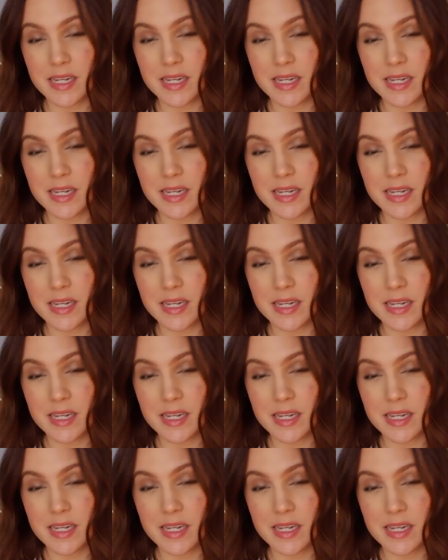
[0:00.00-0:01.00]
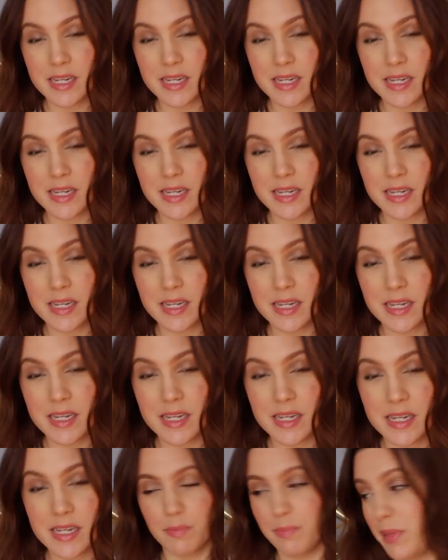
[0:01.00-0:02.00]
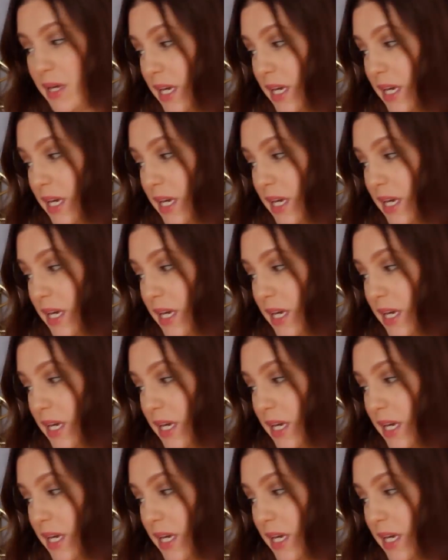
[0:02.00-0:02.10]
or if you want both.